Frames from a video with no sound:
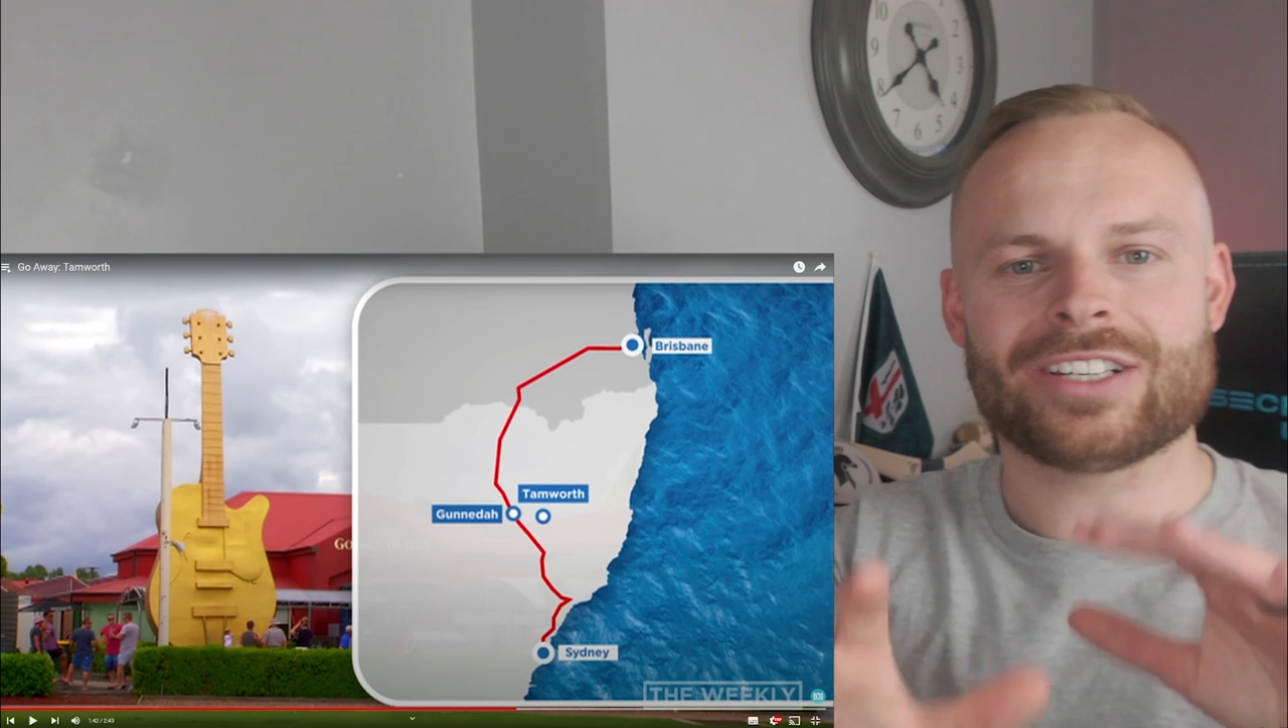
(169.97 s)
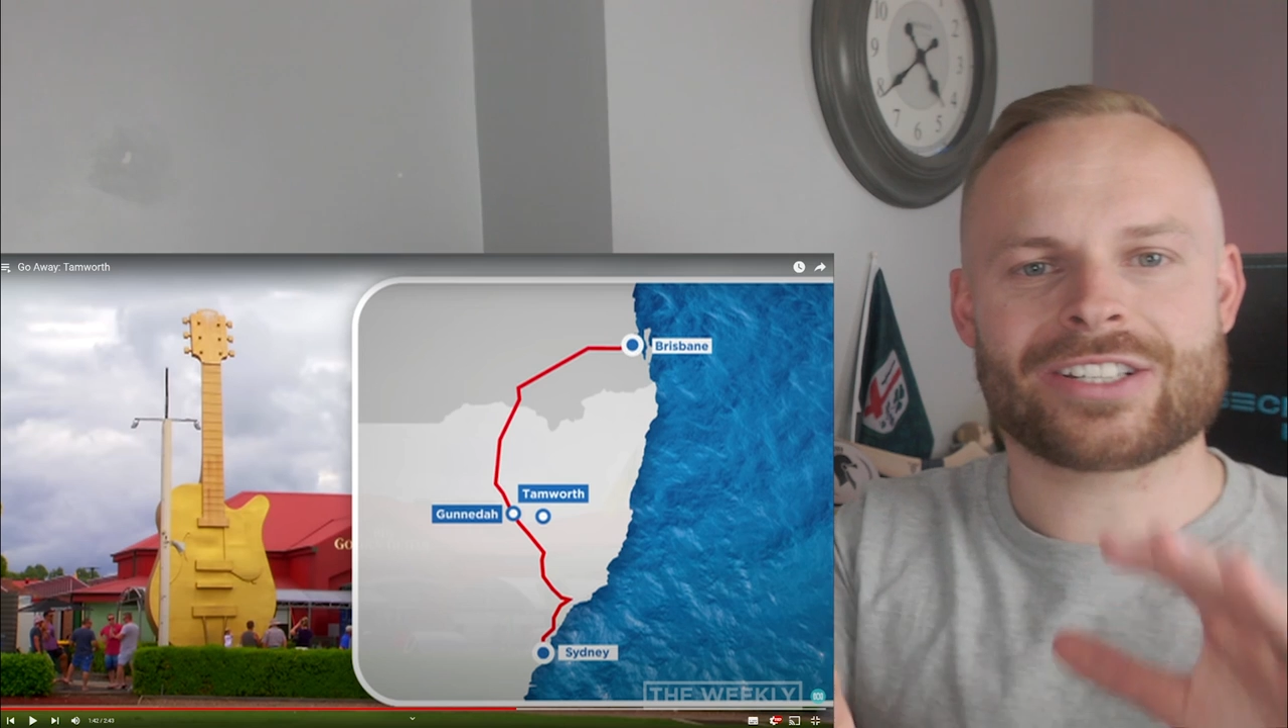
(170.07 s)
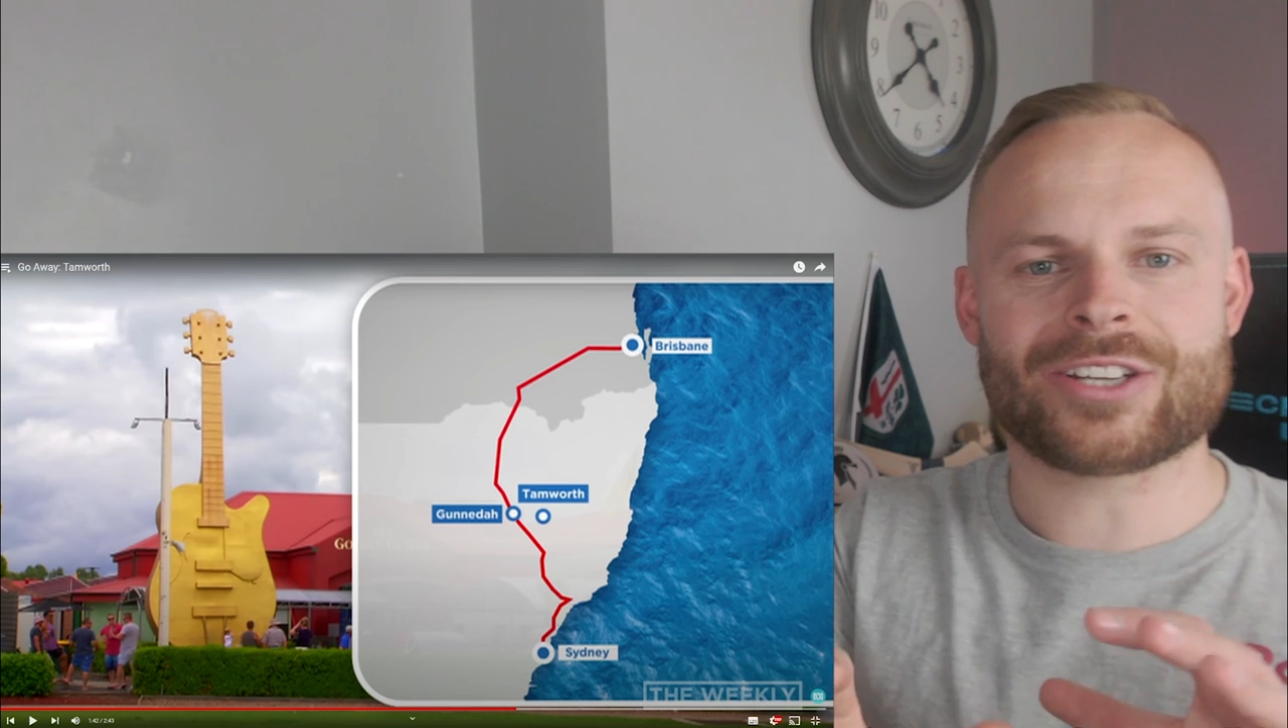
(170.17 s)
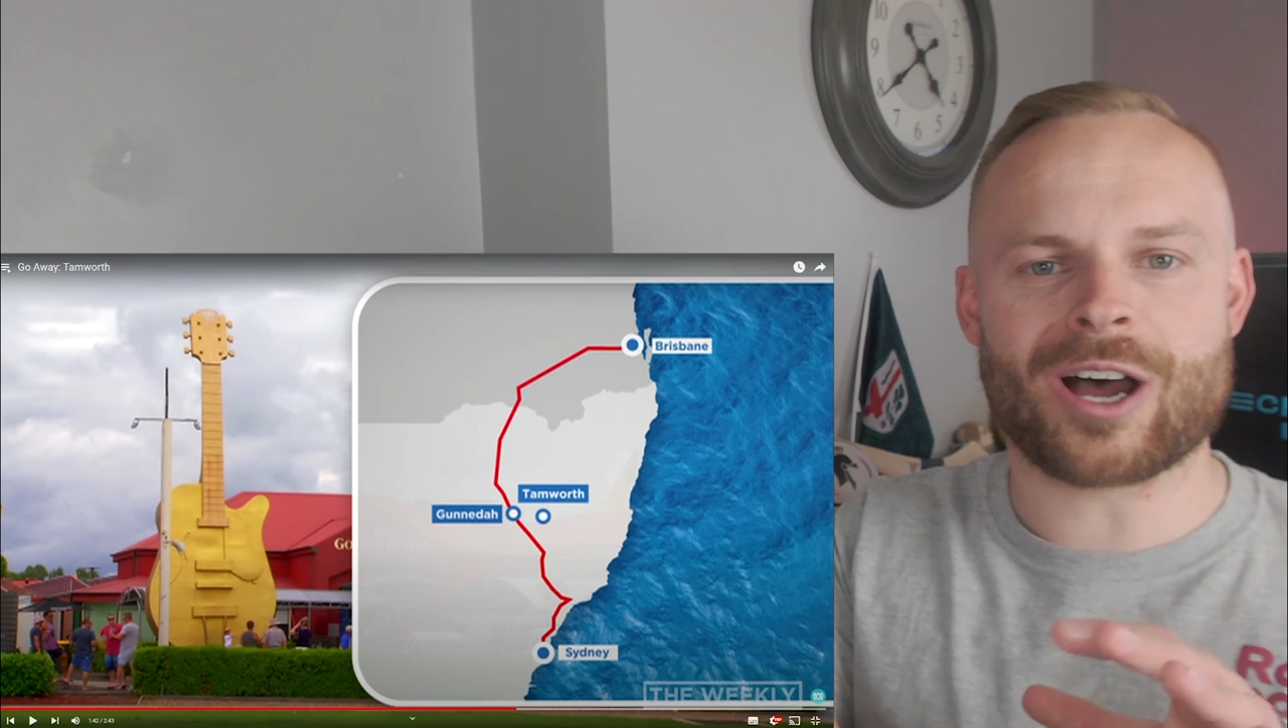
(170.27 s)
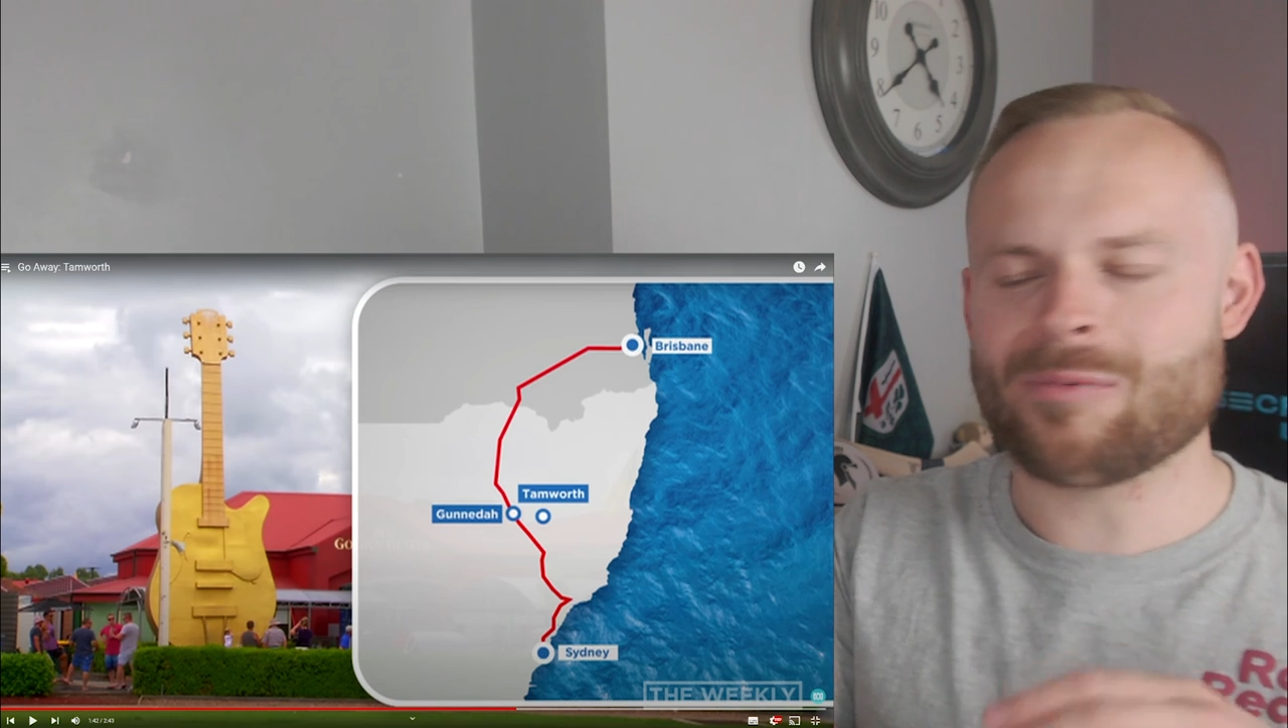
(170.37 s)

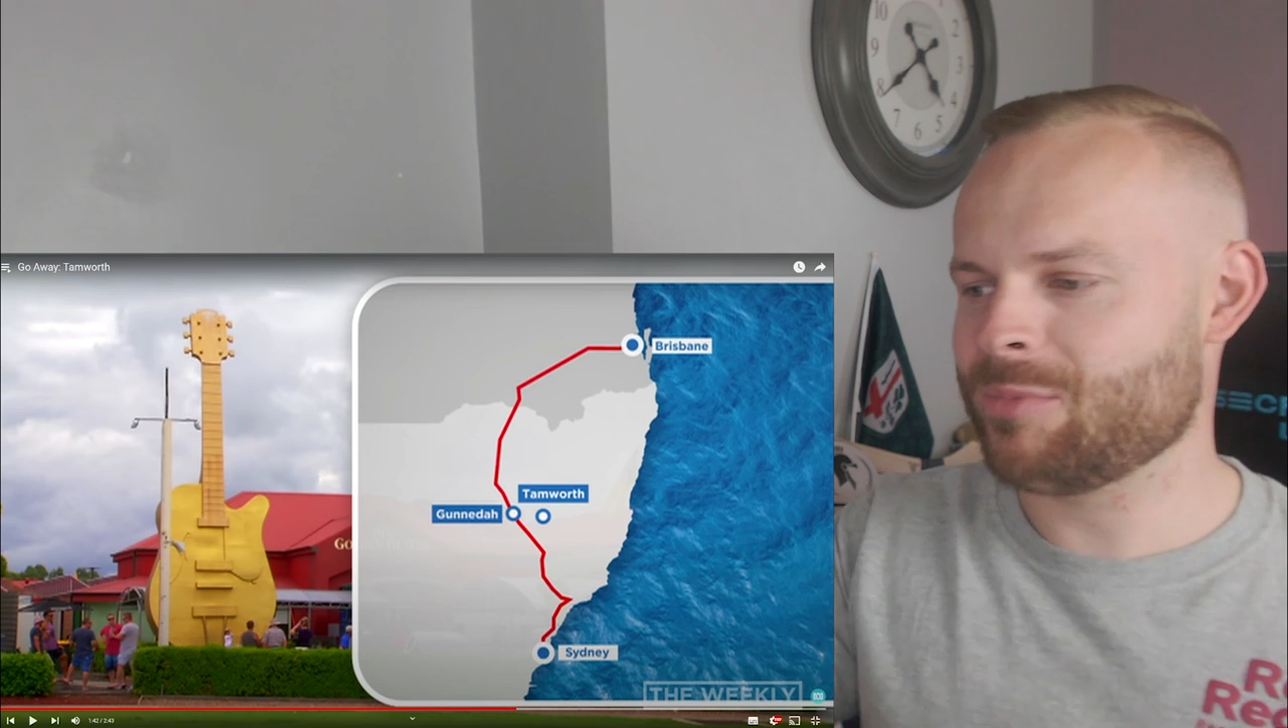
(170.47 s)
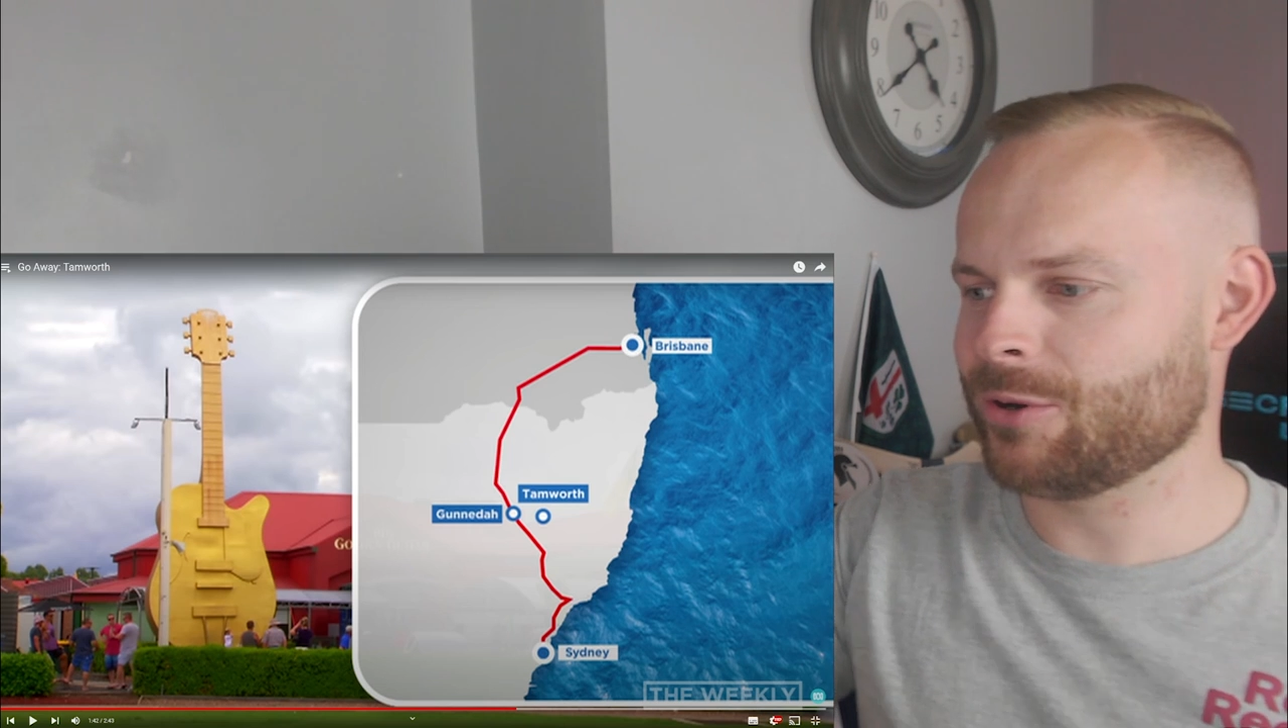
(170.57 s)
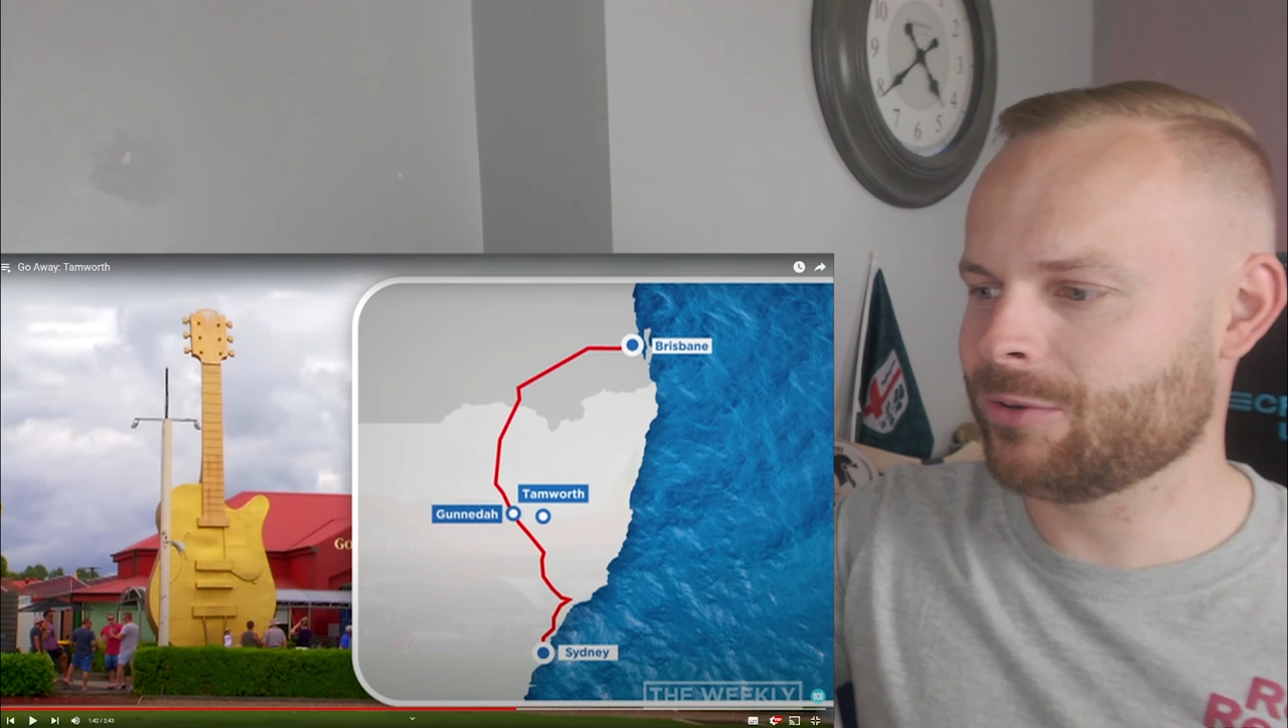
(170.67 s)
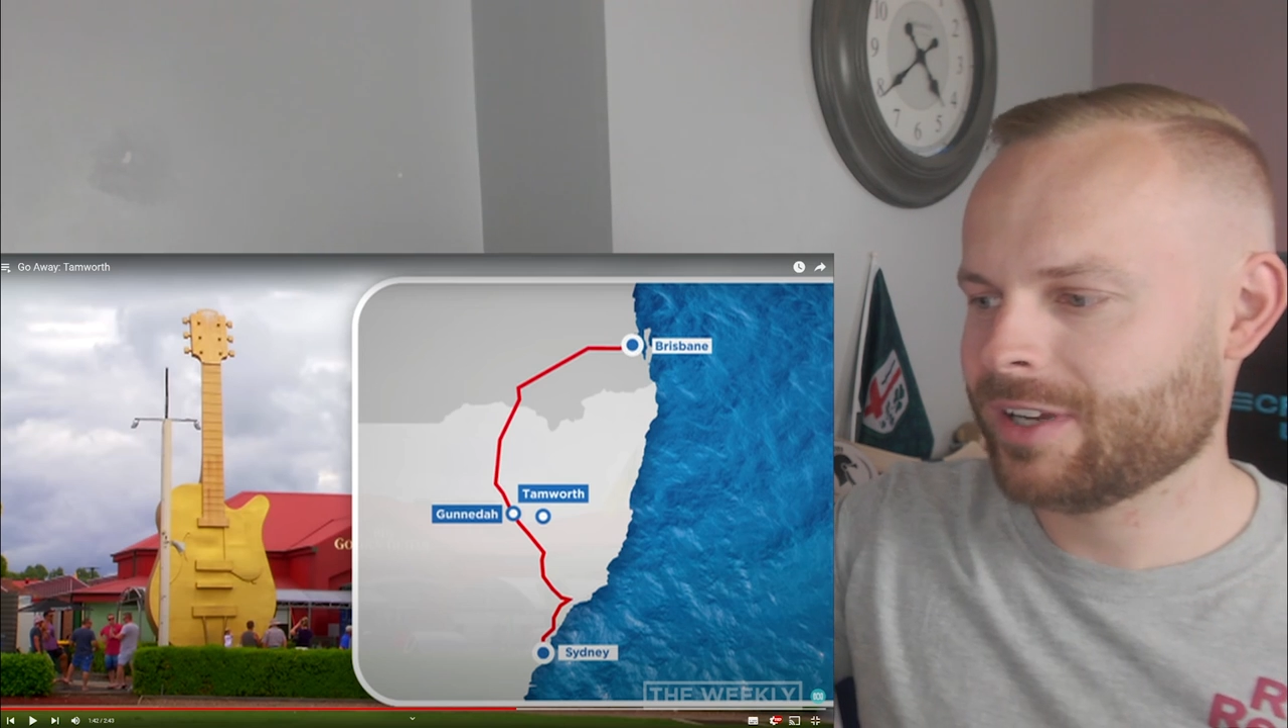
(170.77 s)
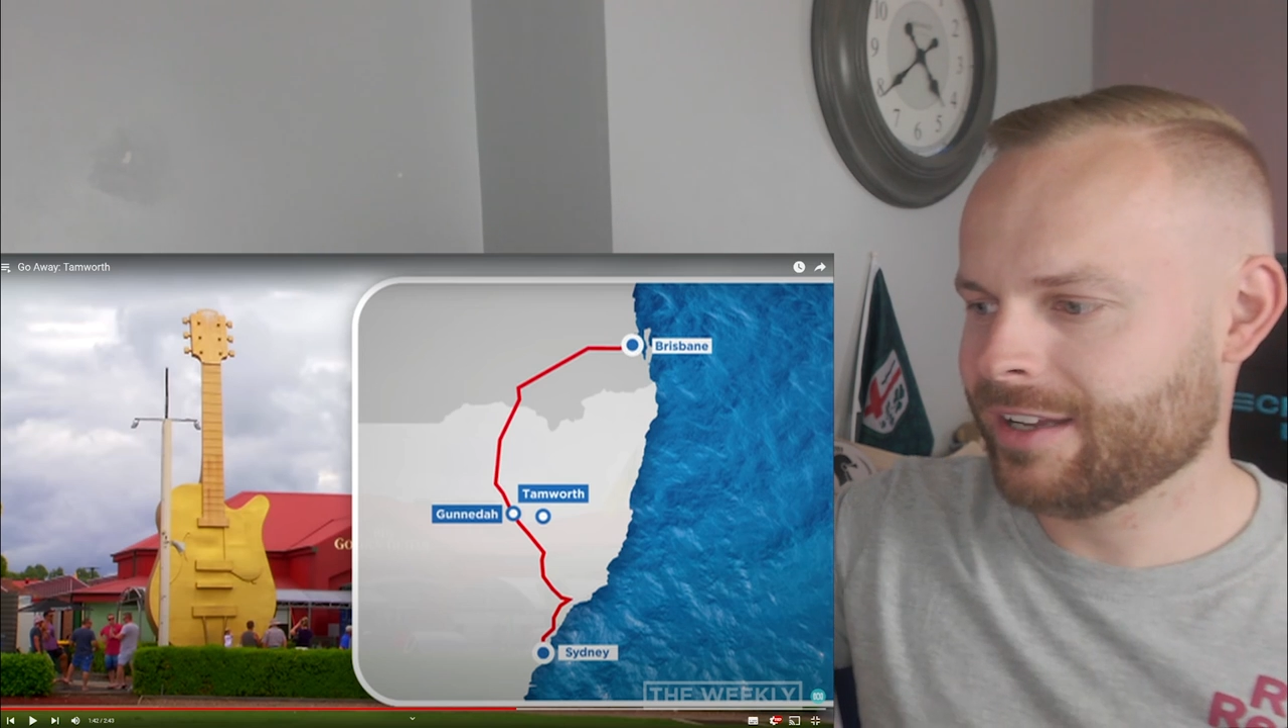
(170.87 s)

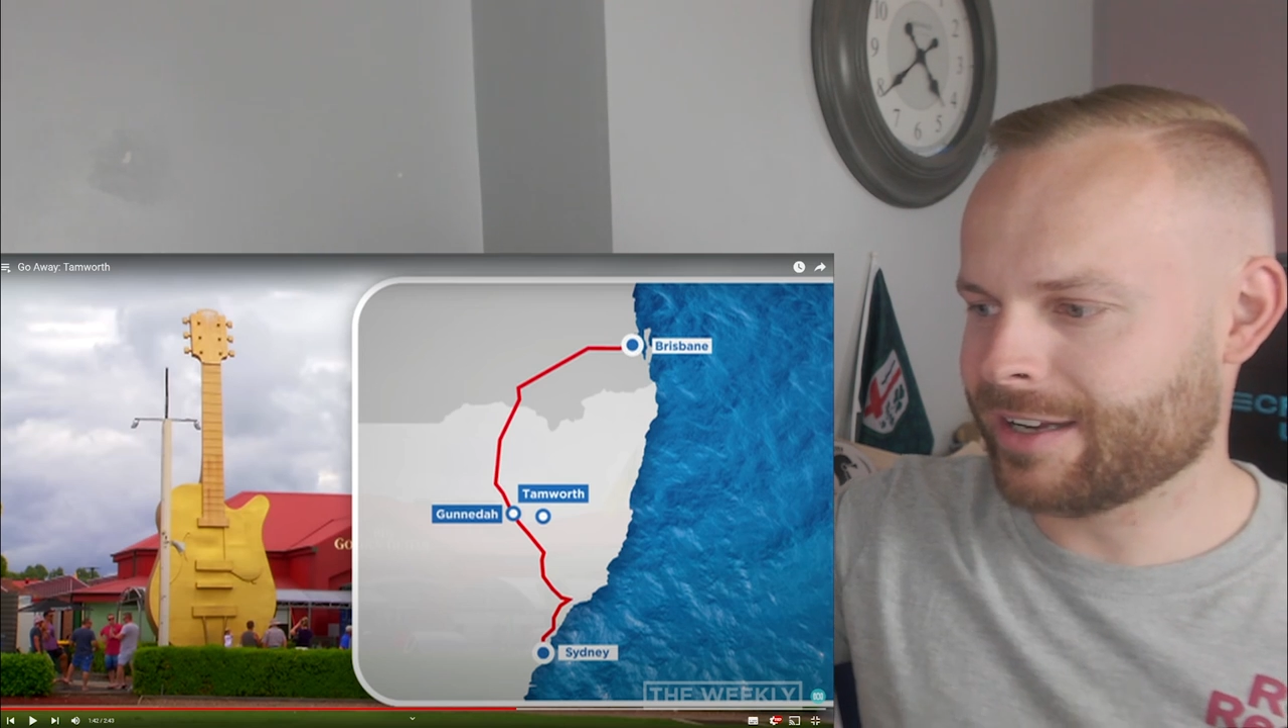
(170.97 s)
example,